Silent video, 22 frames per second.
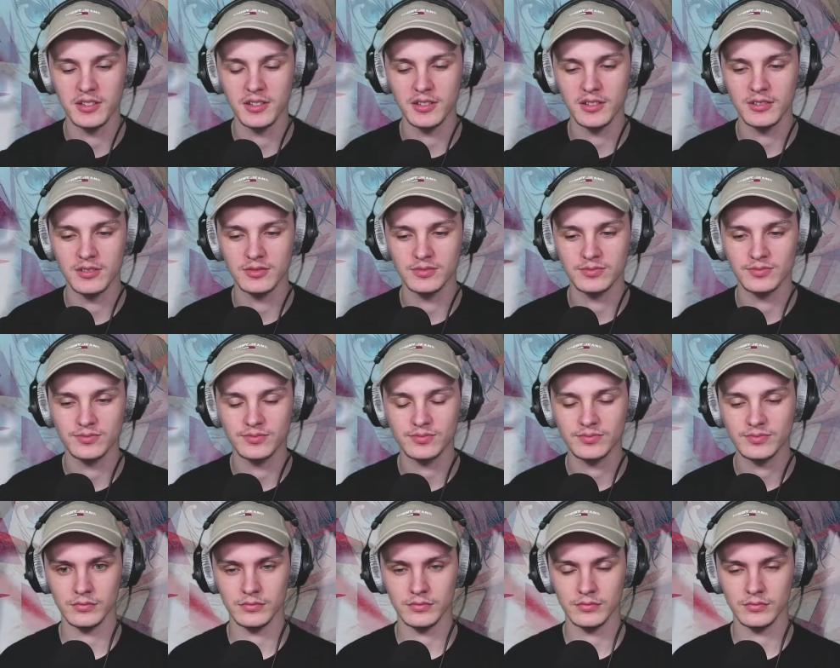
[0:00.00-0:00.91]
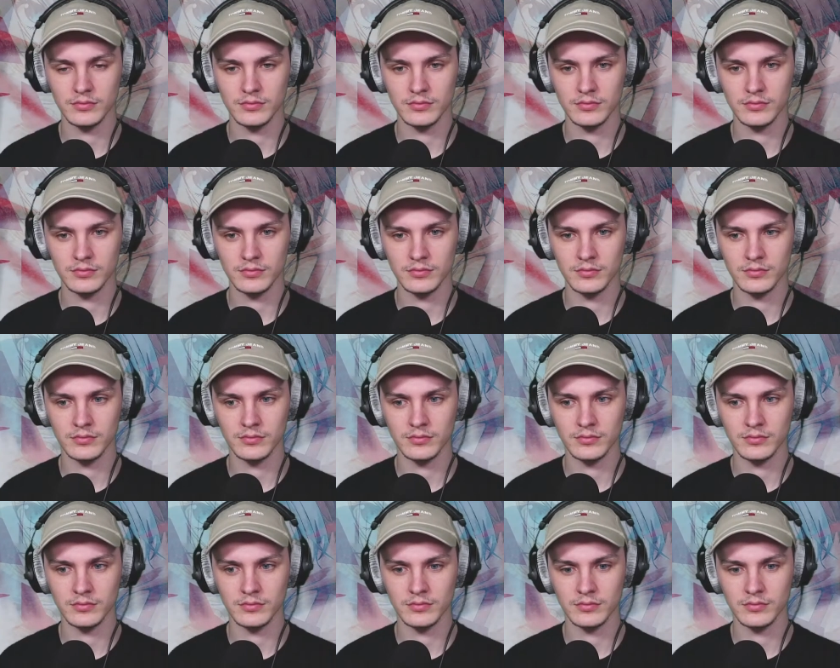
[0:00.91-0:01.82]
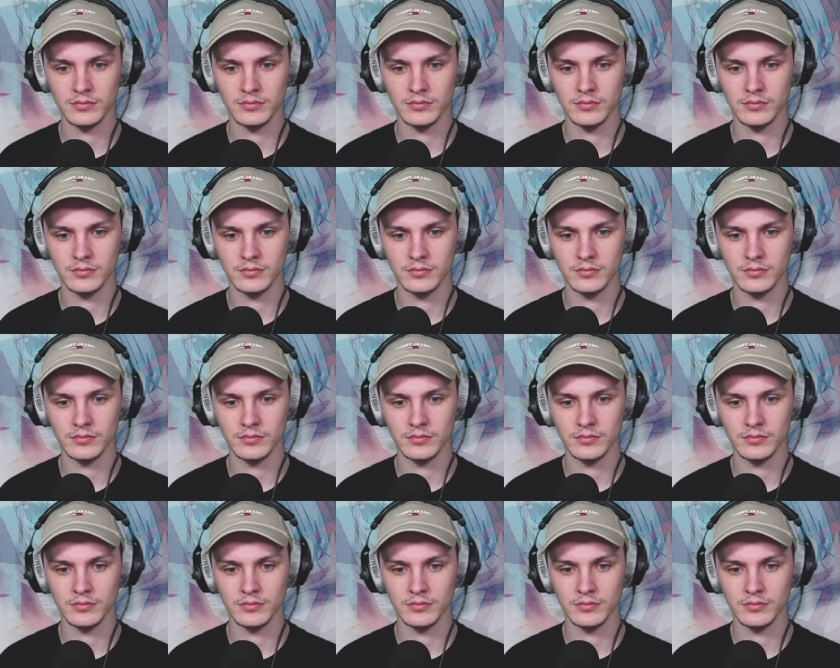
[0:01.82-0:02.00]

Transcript: [no speech]